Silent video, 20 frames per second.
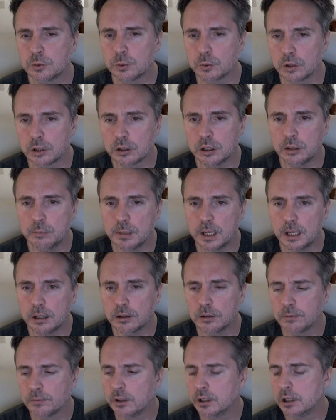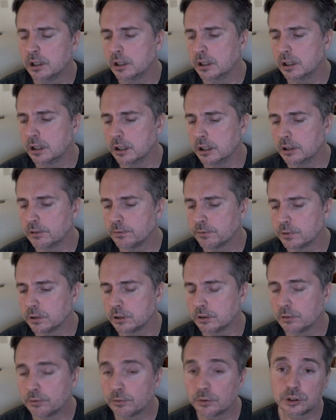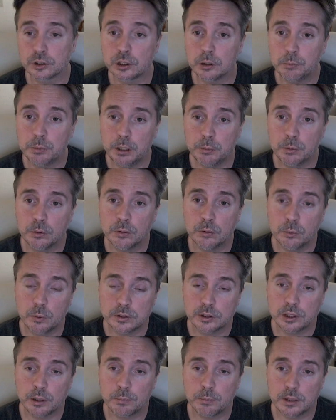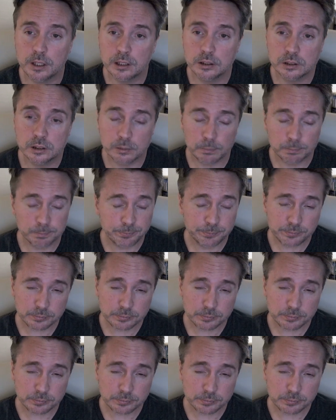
where it could matter for some people with some things.